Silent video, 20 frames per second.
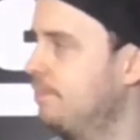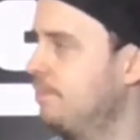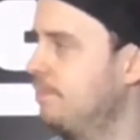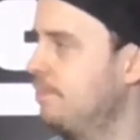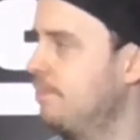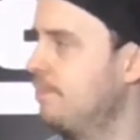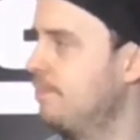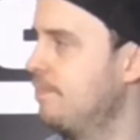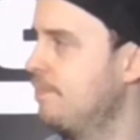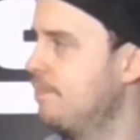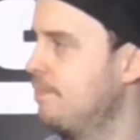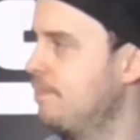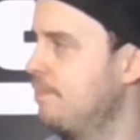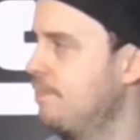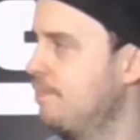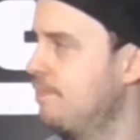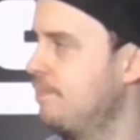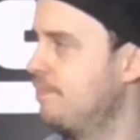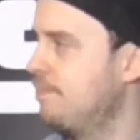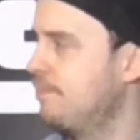
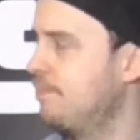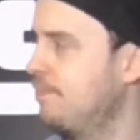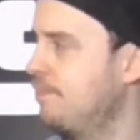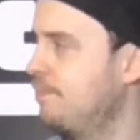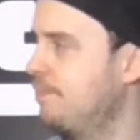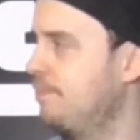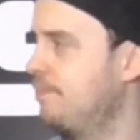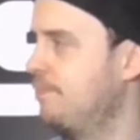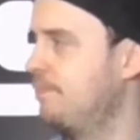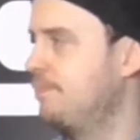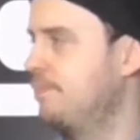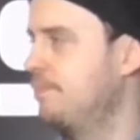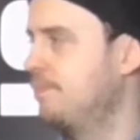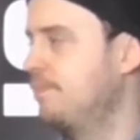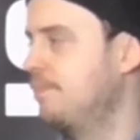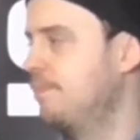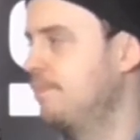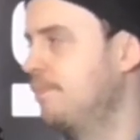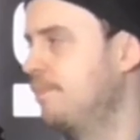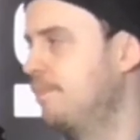
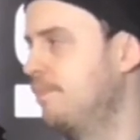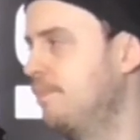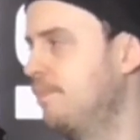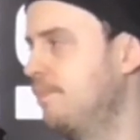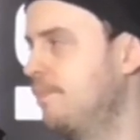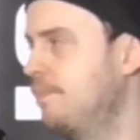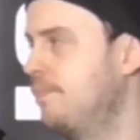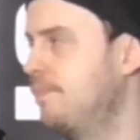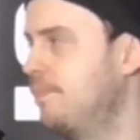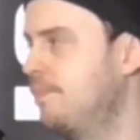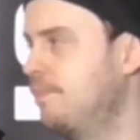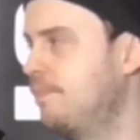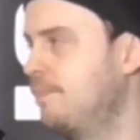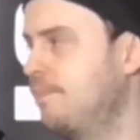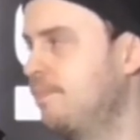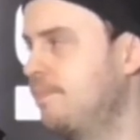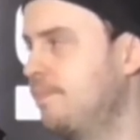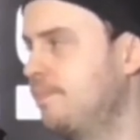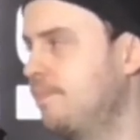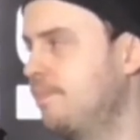
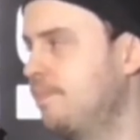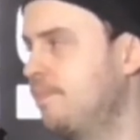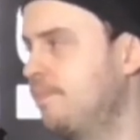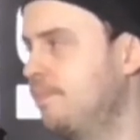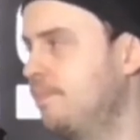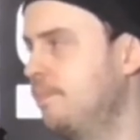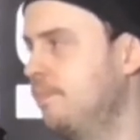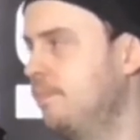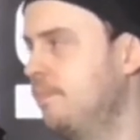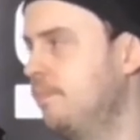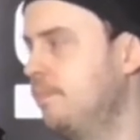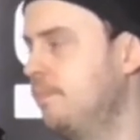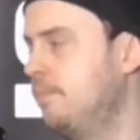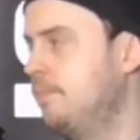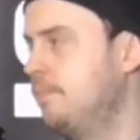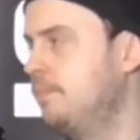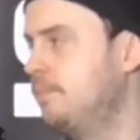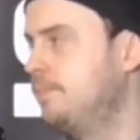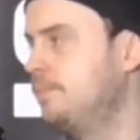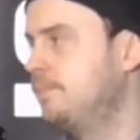
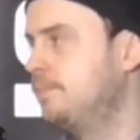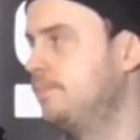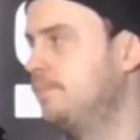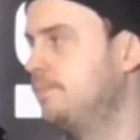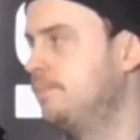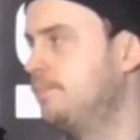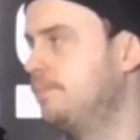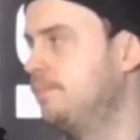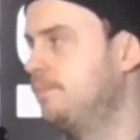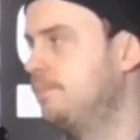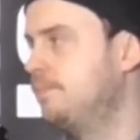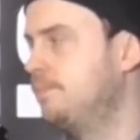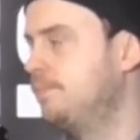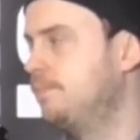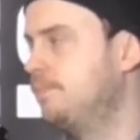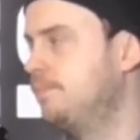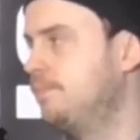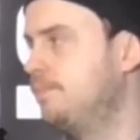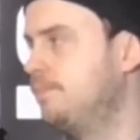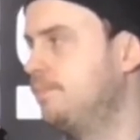
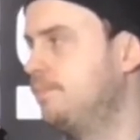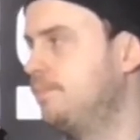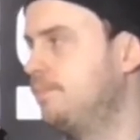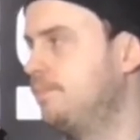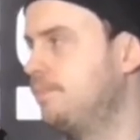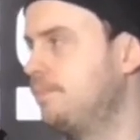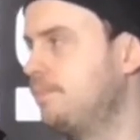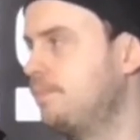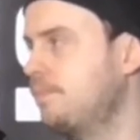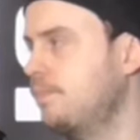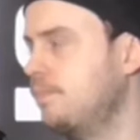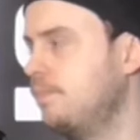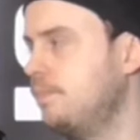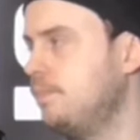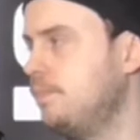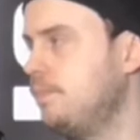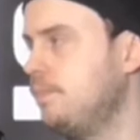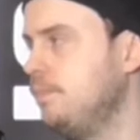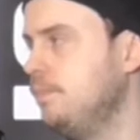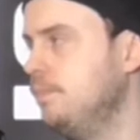
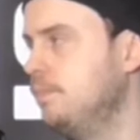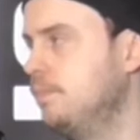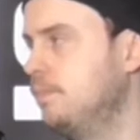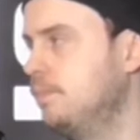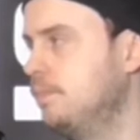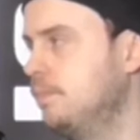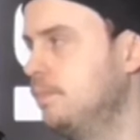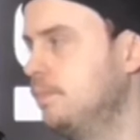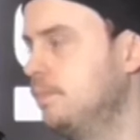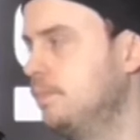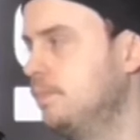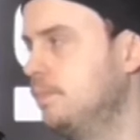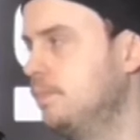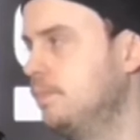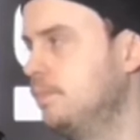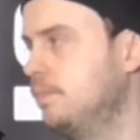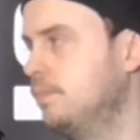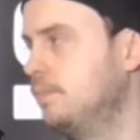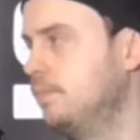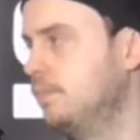
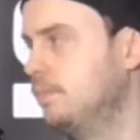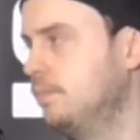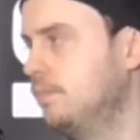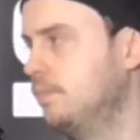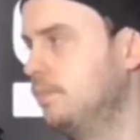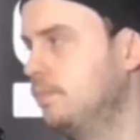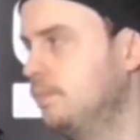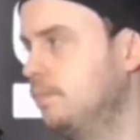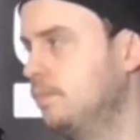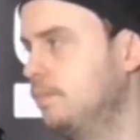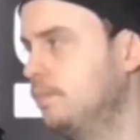(silent)